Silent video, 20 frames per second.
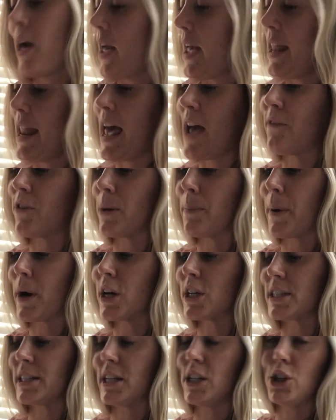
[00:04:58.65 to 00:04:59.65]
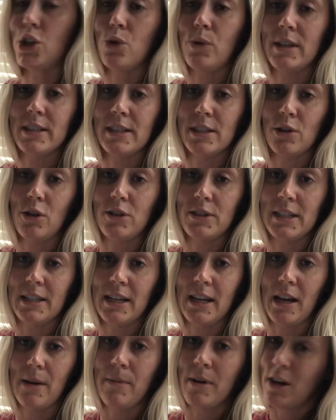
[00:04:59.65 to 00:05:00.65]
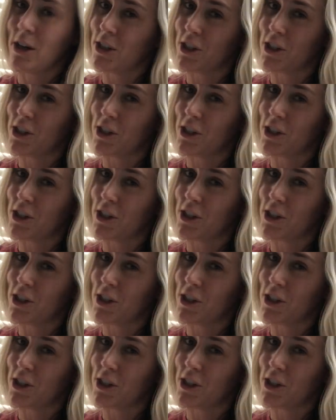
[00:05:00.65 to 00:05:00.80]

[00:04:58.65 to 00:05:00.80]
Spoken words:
and every person who insulted him.